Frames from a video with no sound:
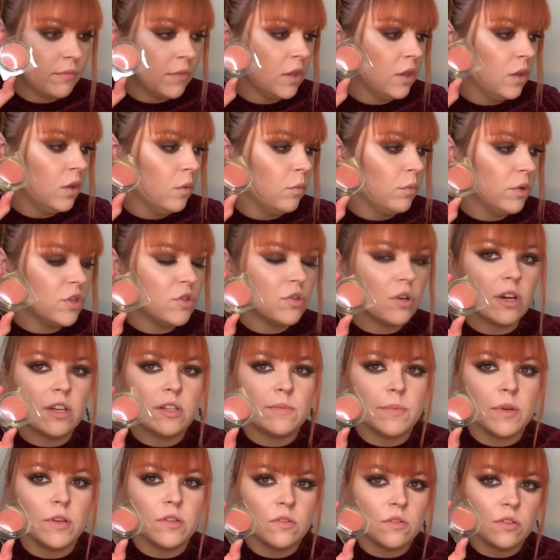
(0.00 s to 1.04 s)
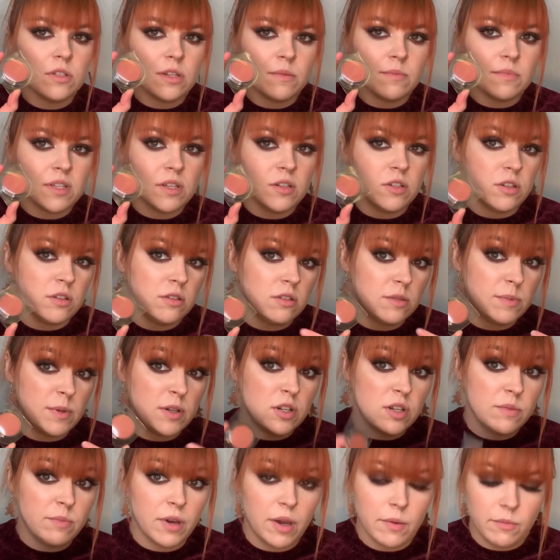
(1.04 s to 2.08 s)
which I suppose on some skin tones, especially
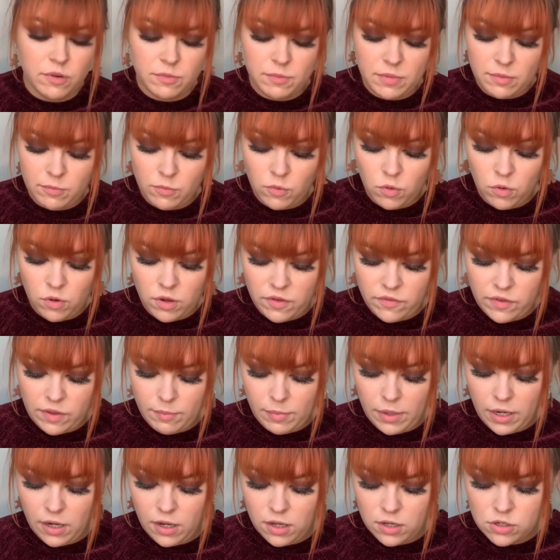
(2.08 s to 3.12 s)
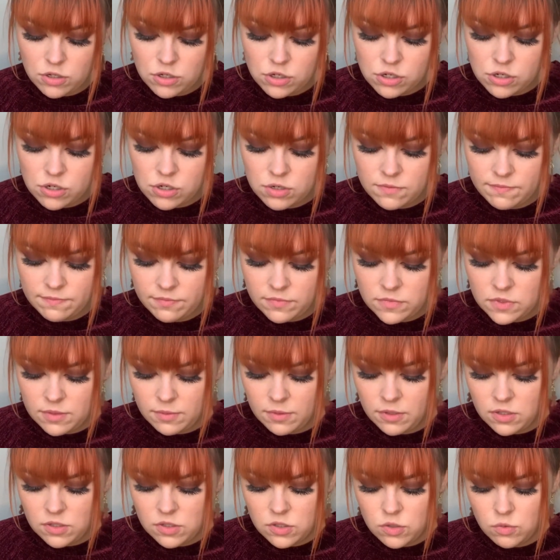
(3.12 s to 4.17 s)
mine, would be more of a blush. So I'm
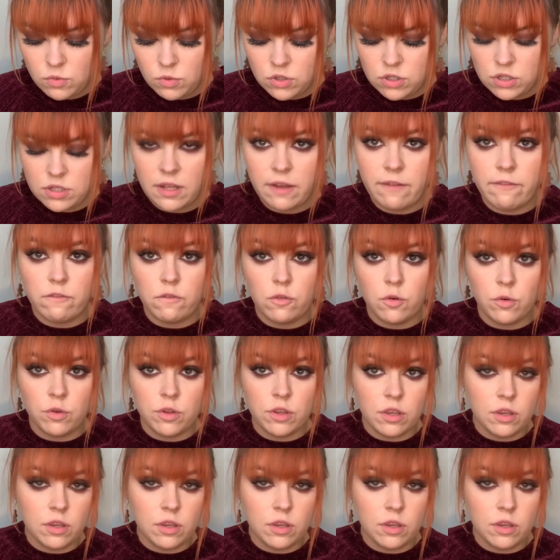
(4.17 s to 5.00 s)
going to swatch that for you.